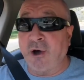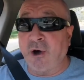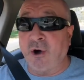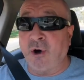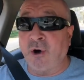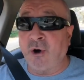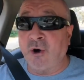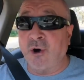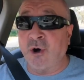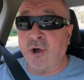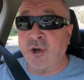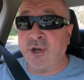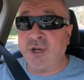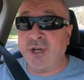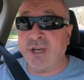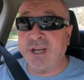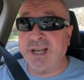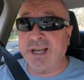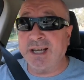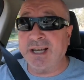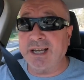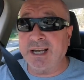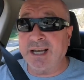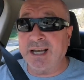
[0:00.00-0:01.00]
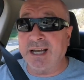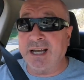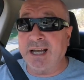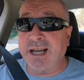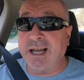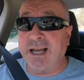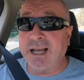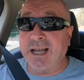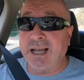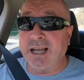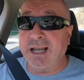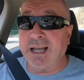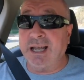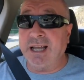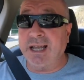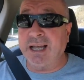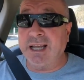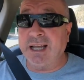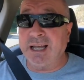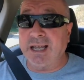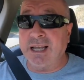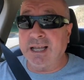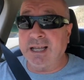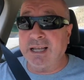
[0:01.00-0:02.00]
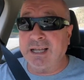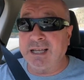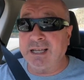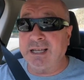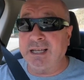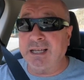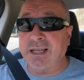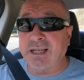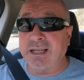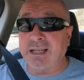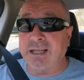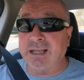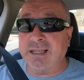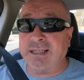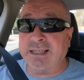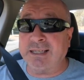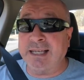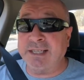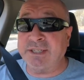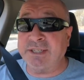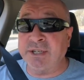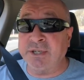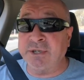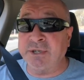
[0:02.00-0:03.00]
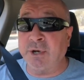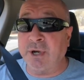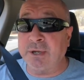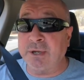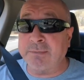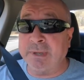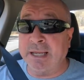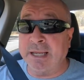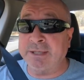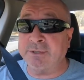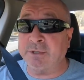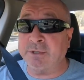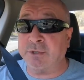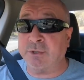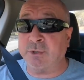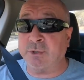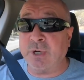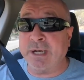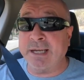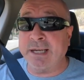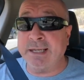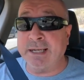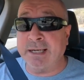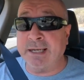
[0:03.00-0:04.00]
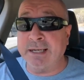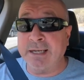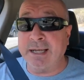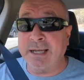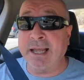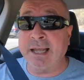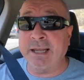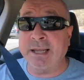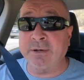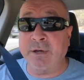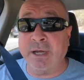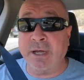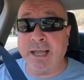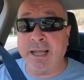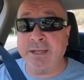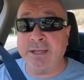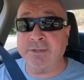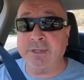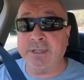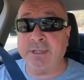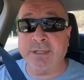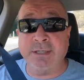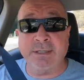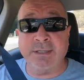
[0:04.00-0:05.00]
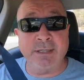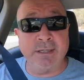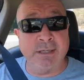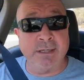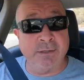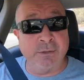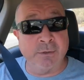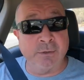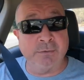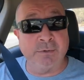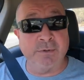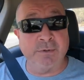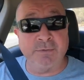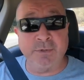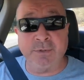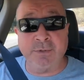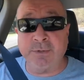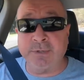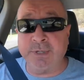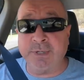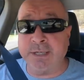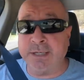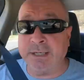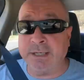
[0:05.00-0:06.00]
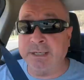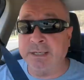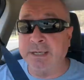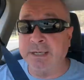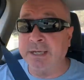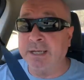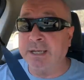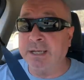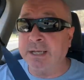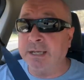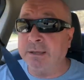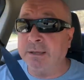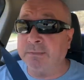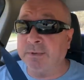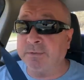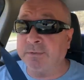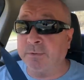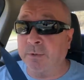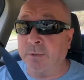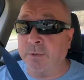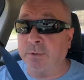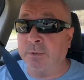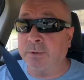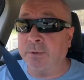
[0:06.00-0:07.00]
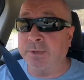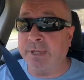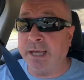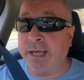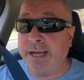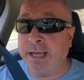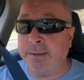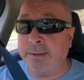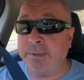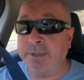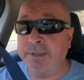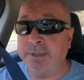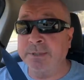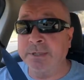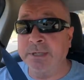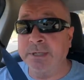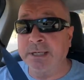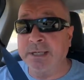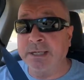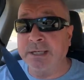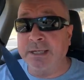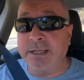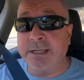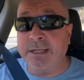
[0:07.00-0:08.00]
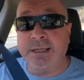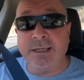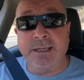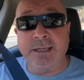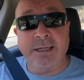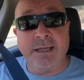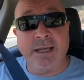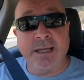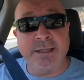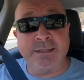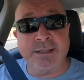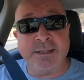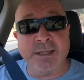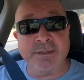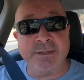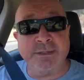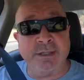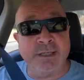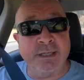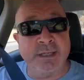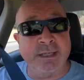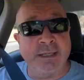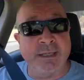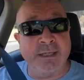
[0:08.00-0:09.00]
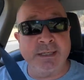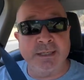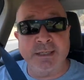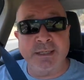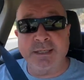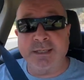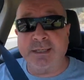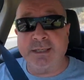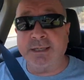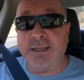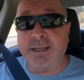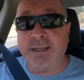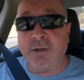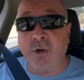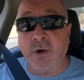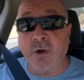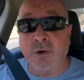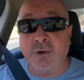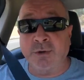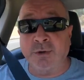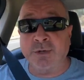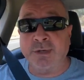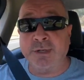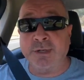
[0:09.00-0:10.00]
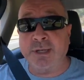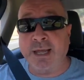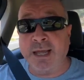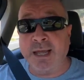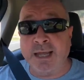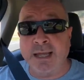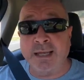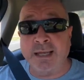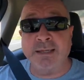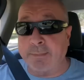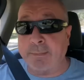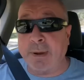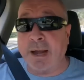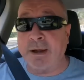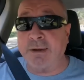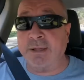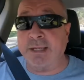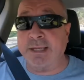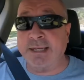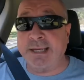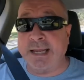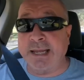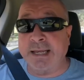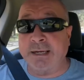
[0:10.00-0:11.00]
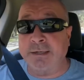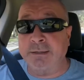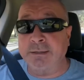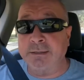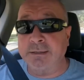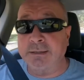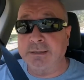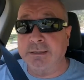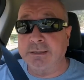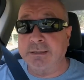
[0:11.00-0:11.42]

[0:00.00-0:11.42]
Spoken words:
on Kitchen Nightmares Australia, and I actually did a little review there before all that happened, has actually gone, and apparently now